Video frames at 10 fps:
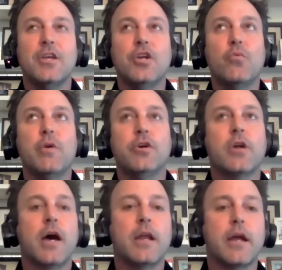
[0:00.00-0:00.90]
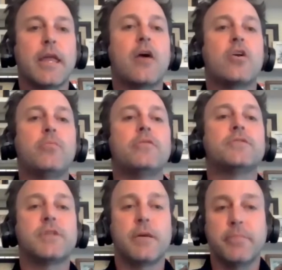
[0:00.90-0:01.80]
when you're not accountable
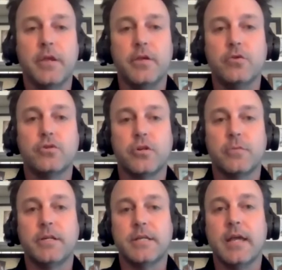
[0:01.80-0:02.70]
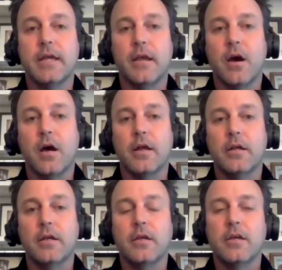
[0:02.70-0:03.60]
for something you should be taking on,